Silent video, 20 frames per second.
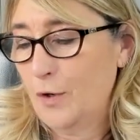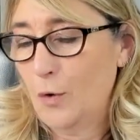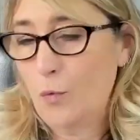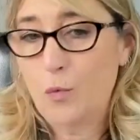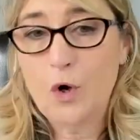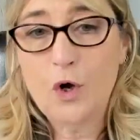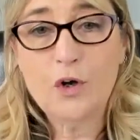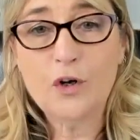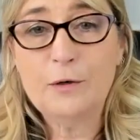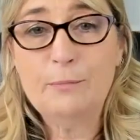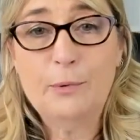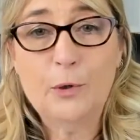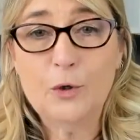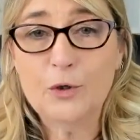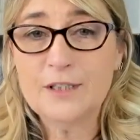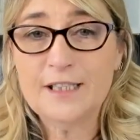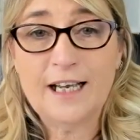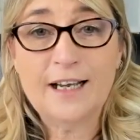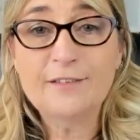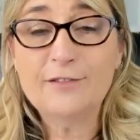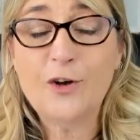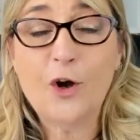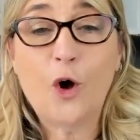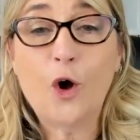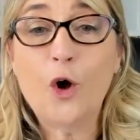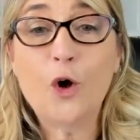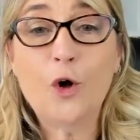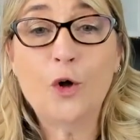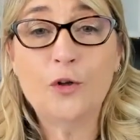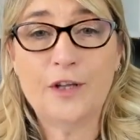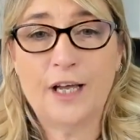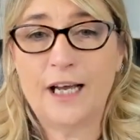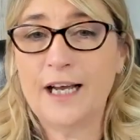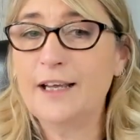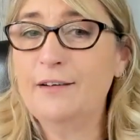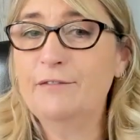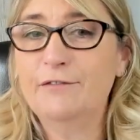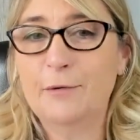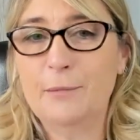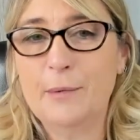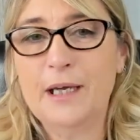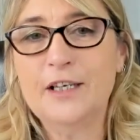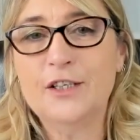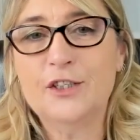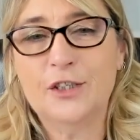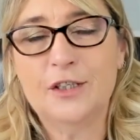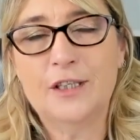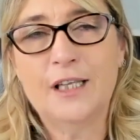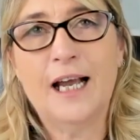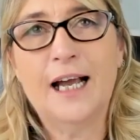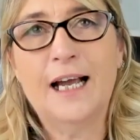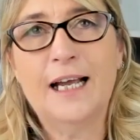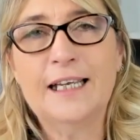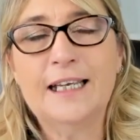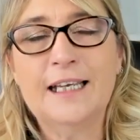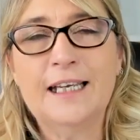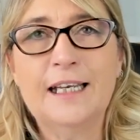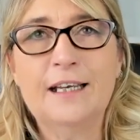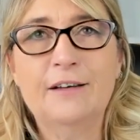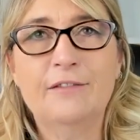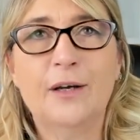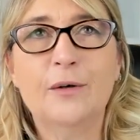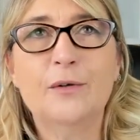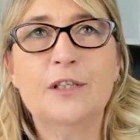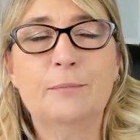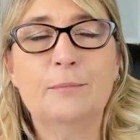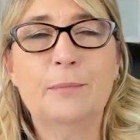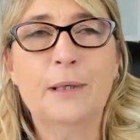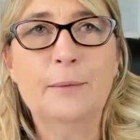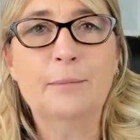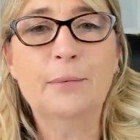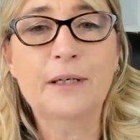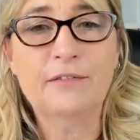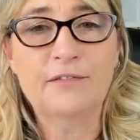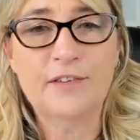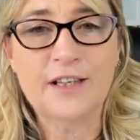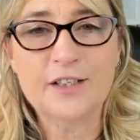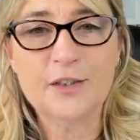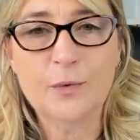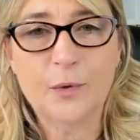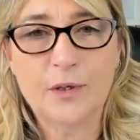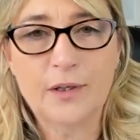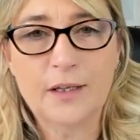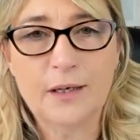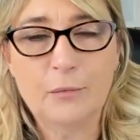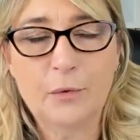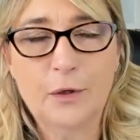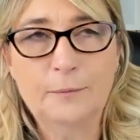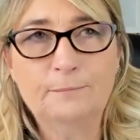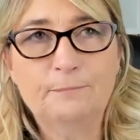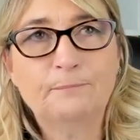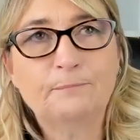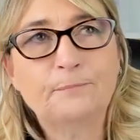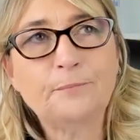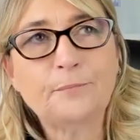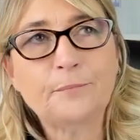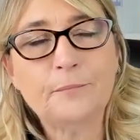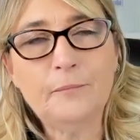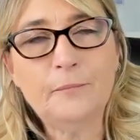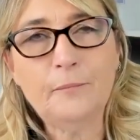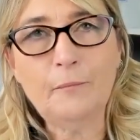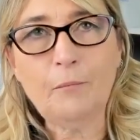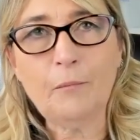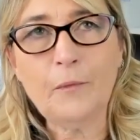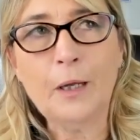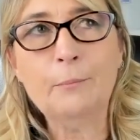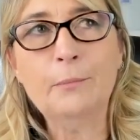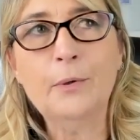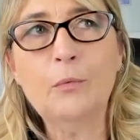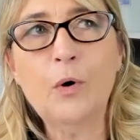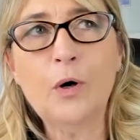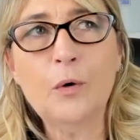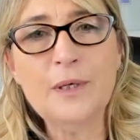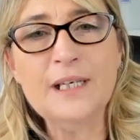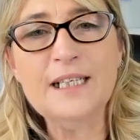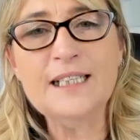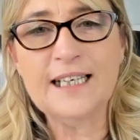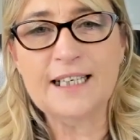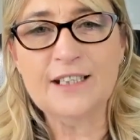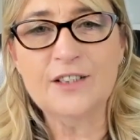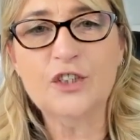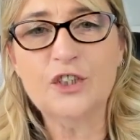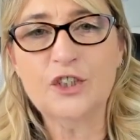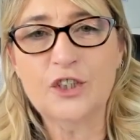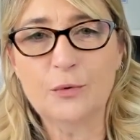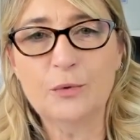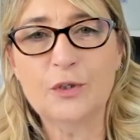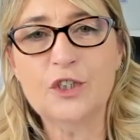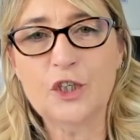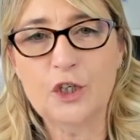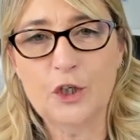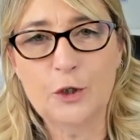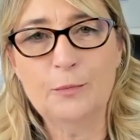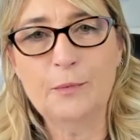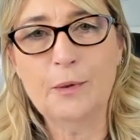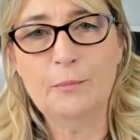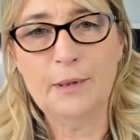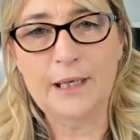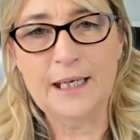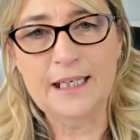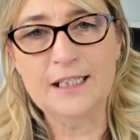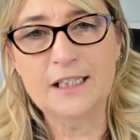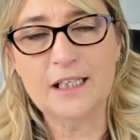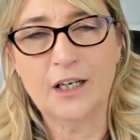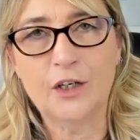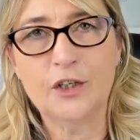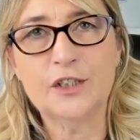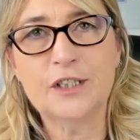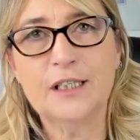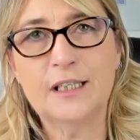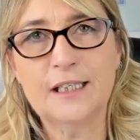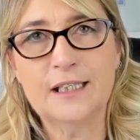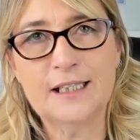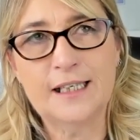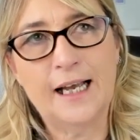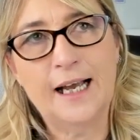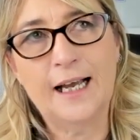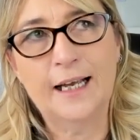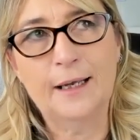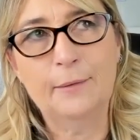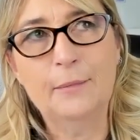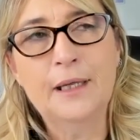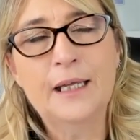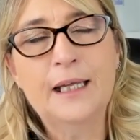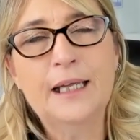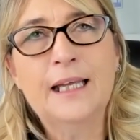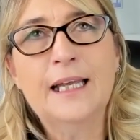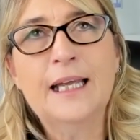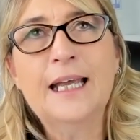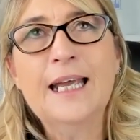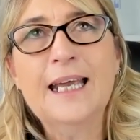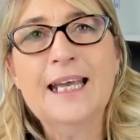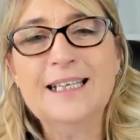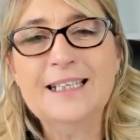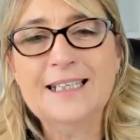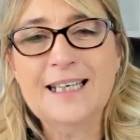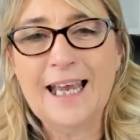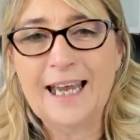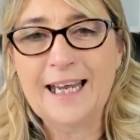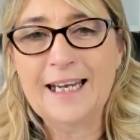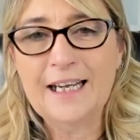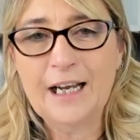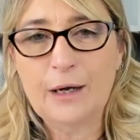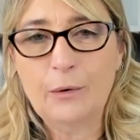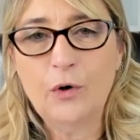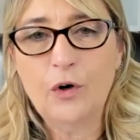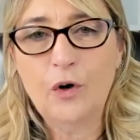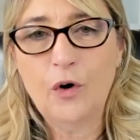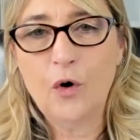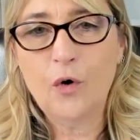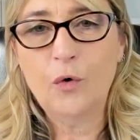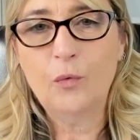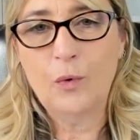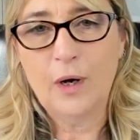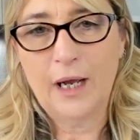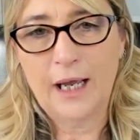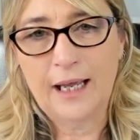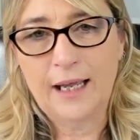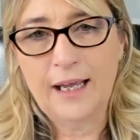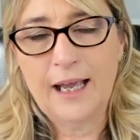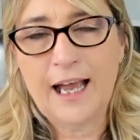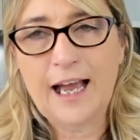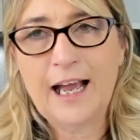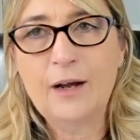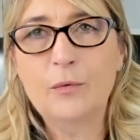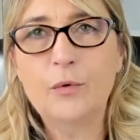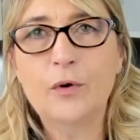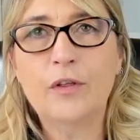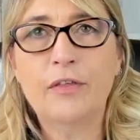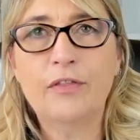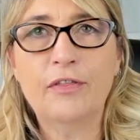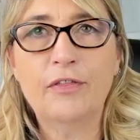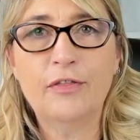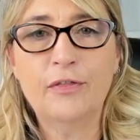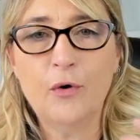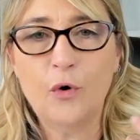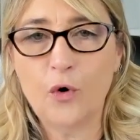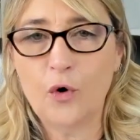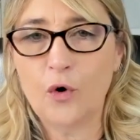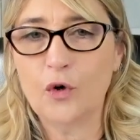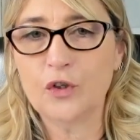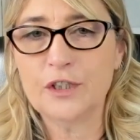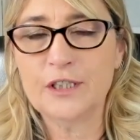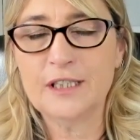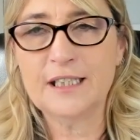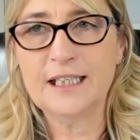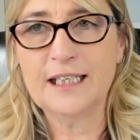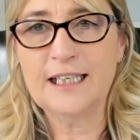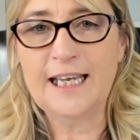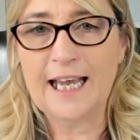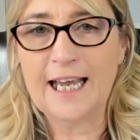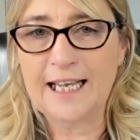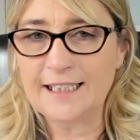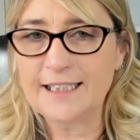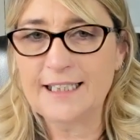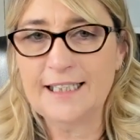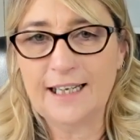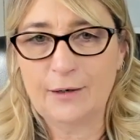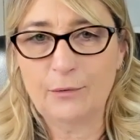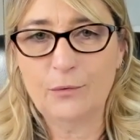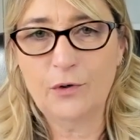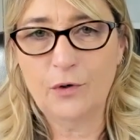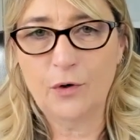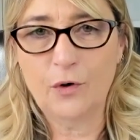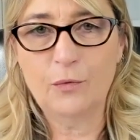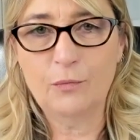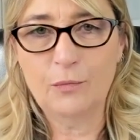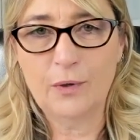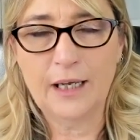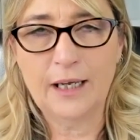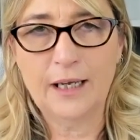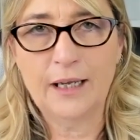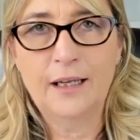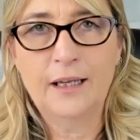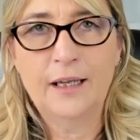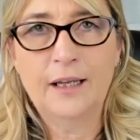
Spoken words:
workbooks, I've got all that information that I can give out to people if that's what they want. But what we tend to do as human beings a lot of the time is get in our own way. Our thoughts get in our own way.